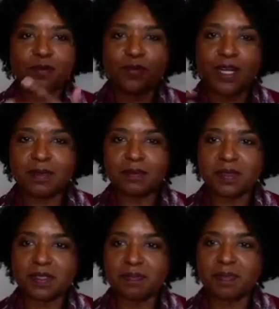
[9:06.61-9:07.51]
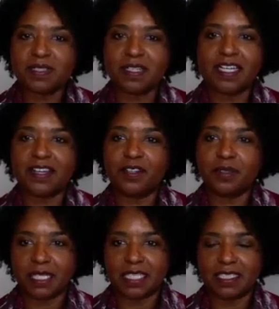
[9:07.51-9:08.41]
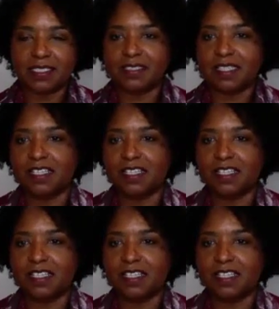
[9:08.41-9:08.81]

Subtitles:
realms, but not everybody.